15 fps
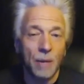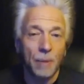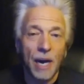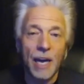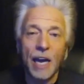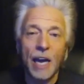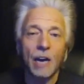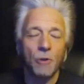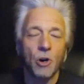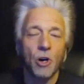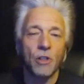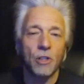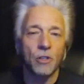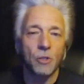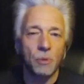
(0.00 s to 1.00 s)
I have on
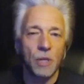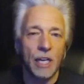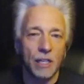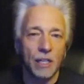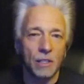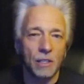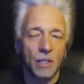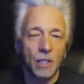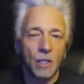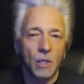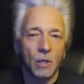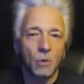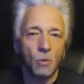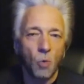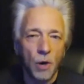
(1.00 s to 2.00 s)
this planet,
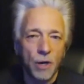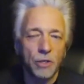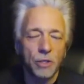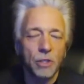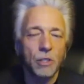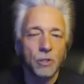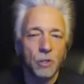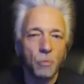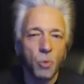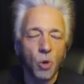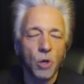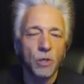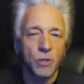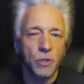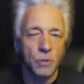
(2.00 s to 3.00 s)
what is that's
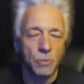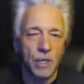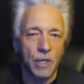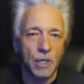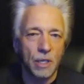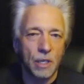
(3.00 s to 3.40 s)
important to me?